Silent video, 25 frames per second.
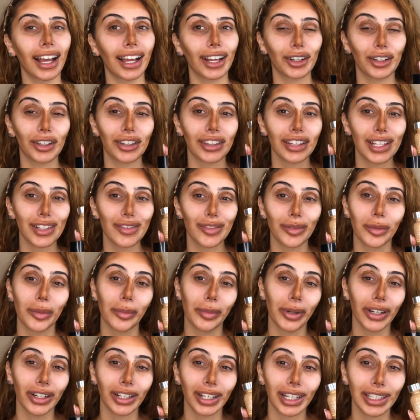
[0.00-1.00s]
I got these from
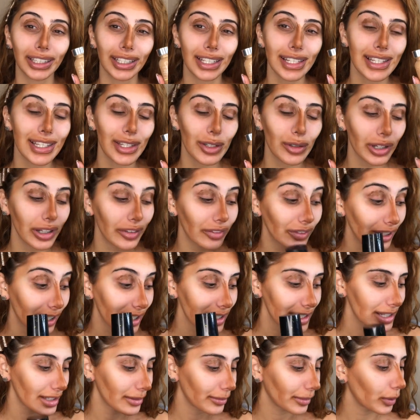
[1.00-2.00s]
America, and they still have
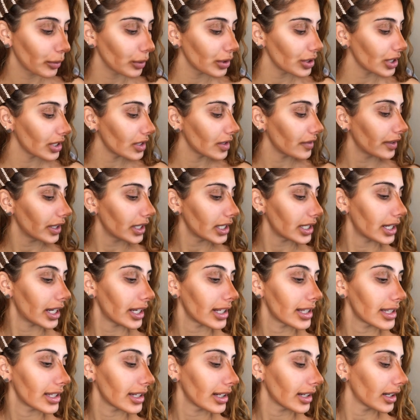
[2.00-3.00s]
lasted me, which is
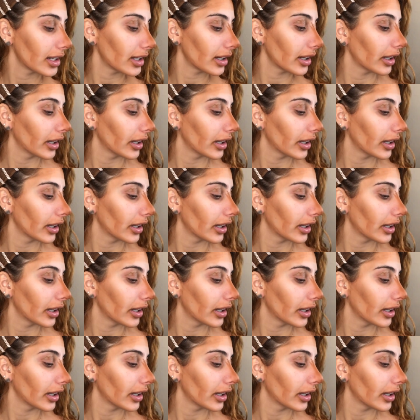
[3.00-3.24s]
fantastic.